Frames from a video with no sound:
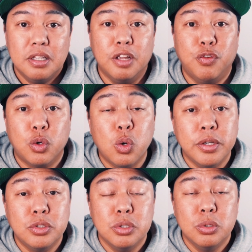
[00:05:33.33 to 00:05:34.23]
If you're
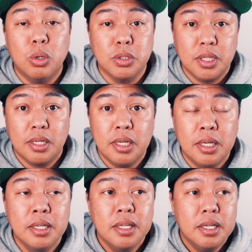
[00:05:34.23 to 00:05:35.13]
going to
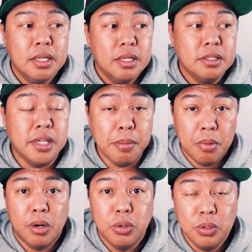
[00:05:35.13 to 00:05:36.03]
Osaka,
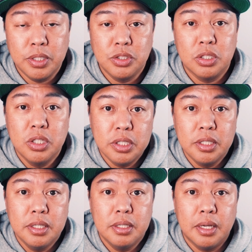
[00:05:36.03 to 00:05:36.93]
Daimaru is a good